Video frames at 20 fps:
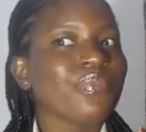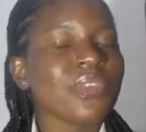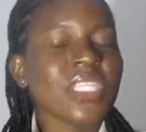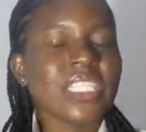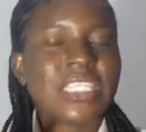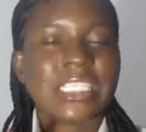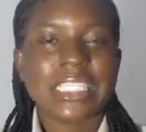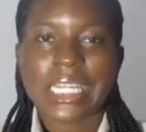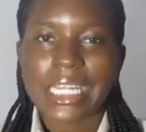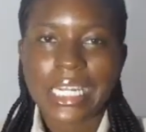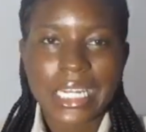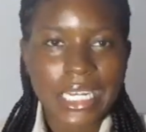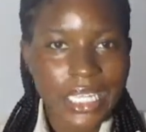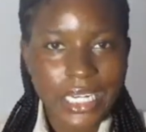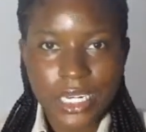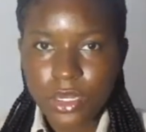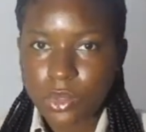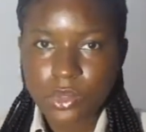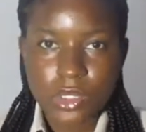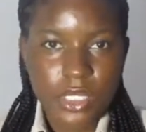the
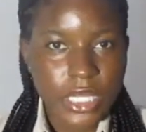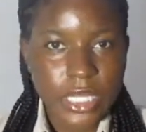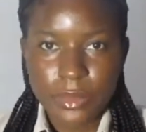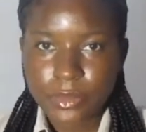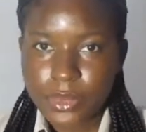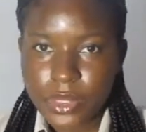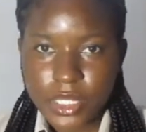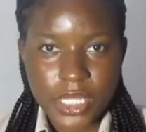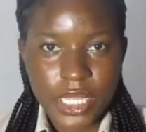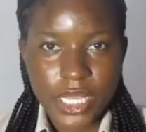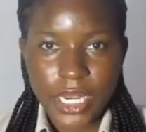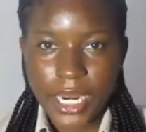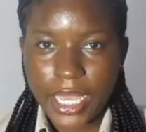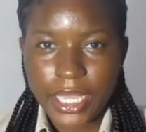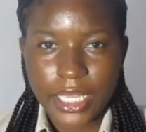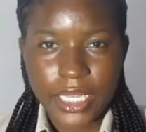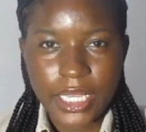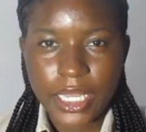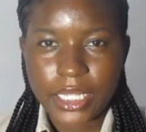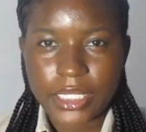little tips that I
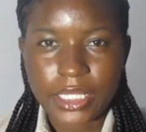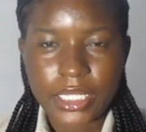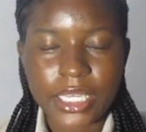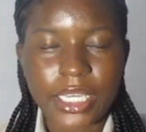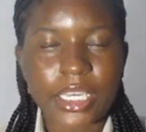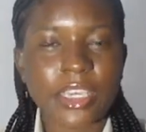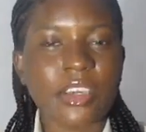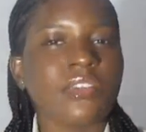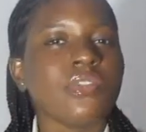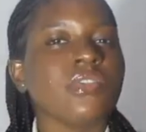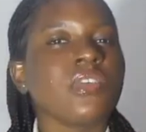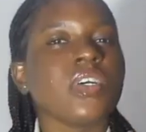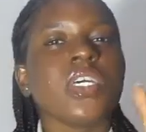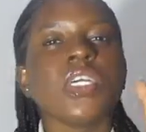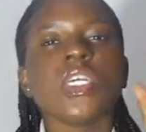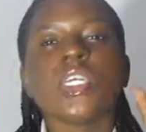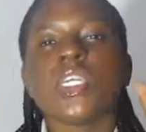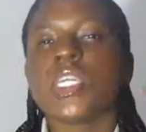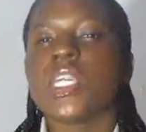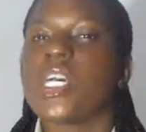can give.
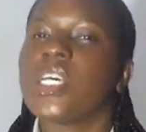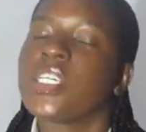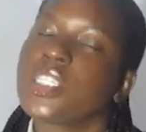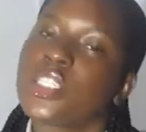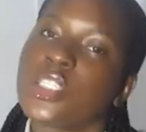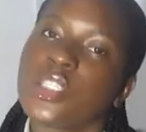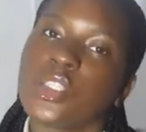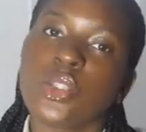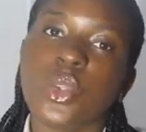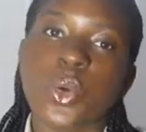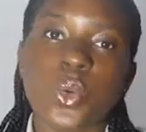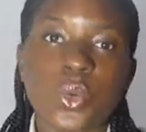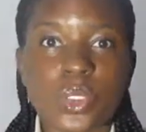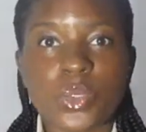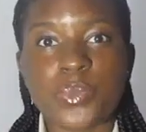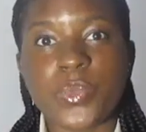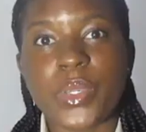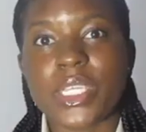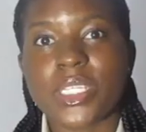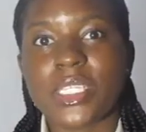Yes, those
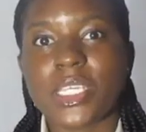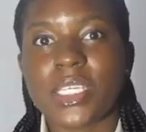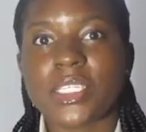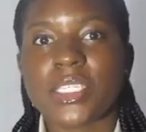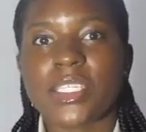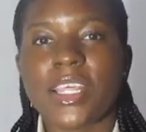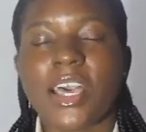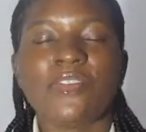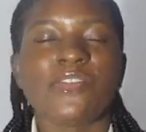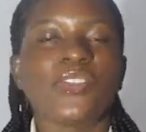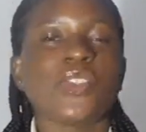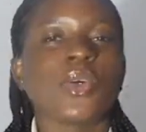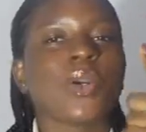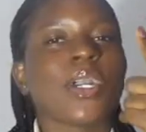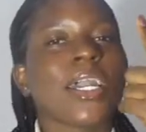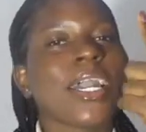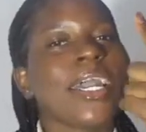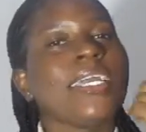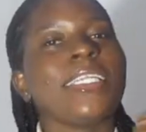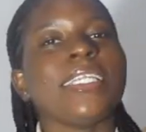basic stuff. So
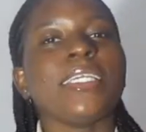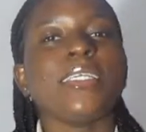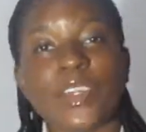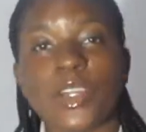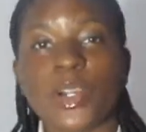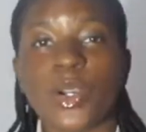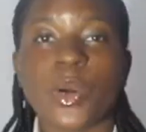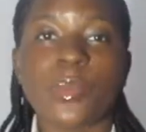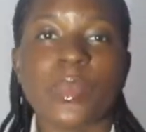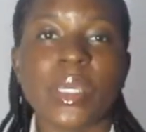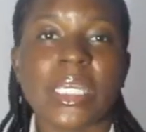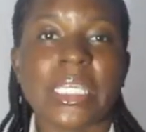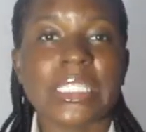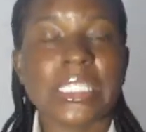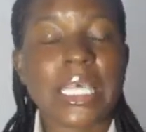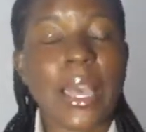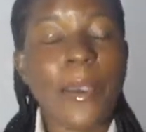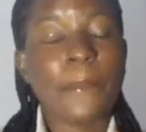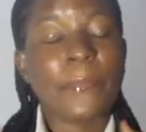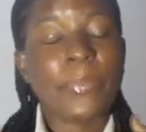kindly comment,
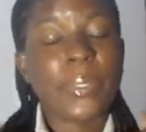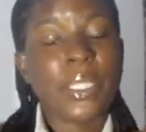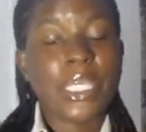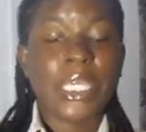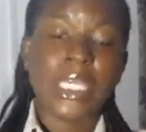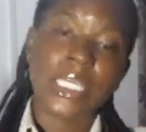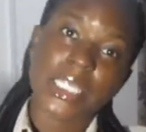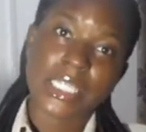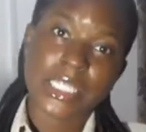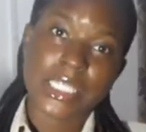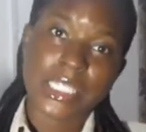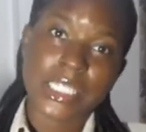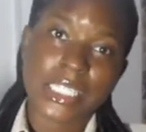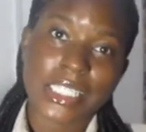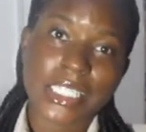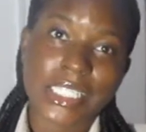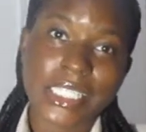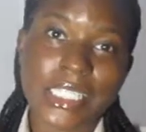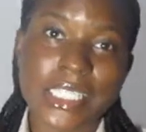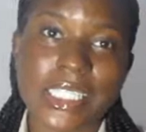please.
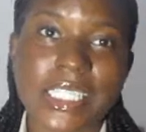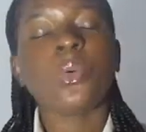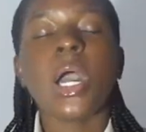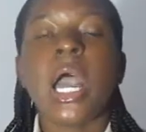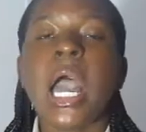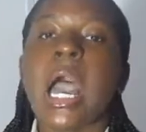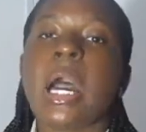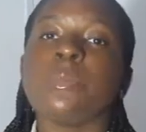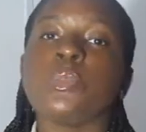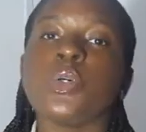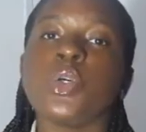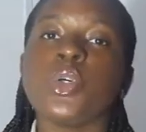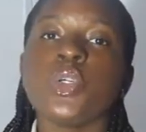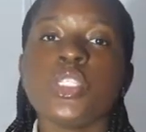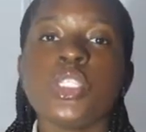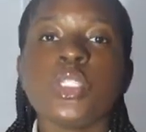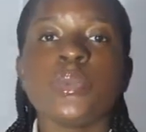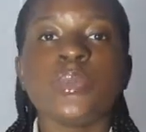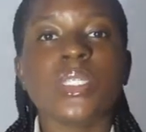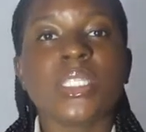I'm going to
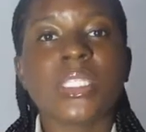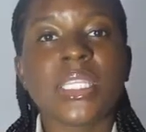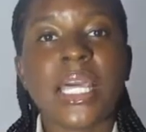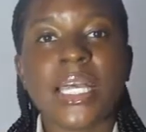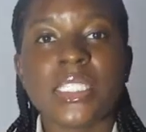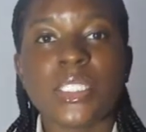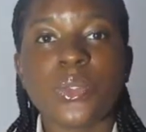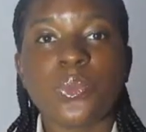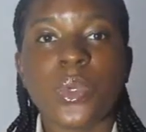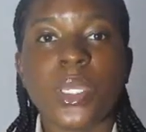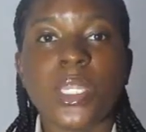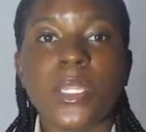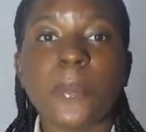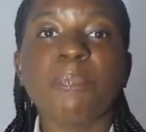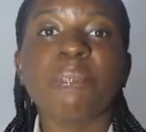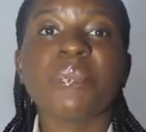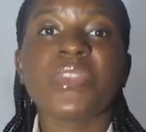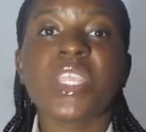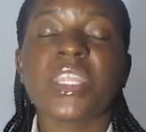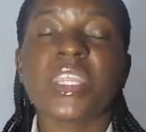be starting with
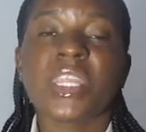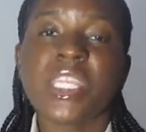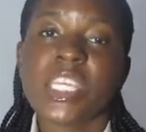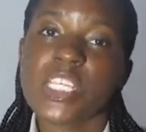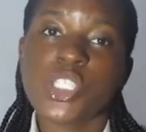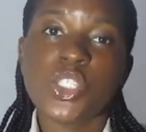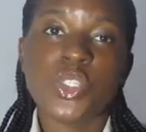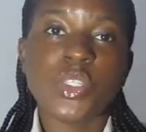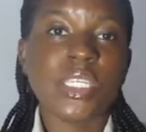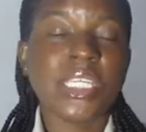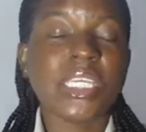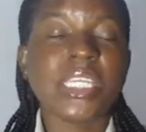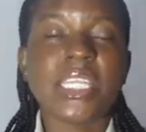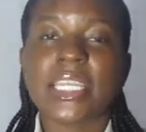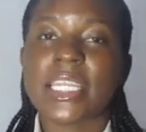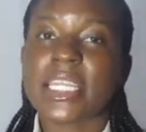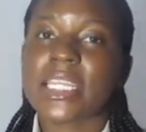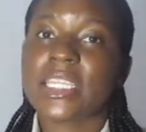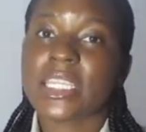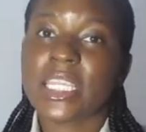the things you need and the
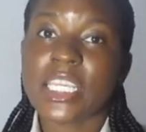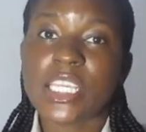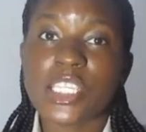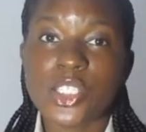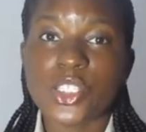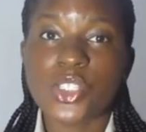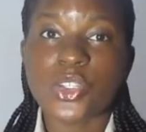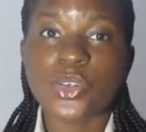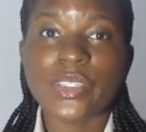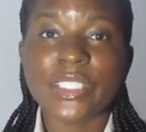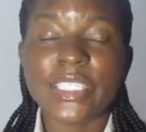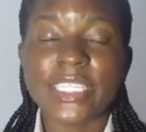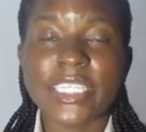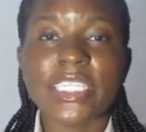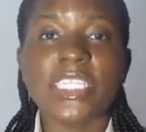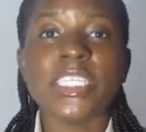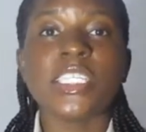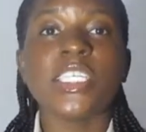things you don't need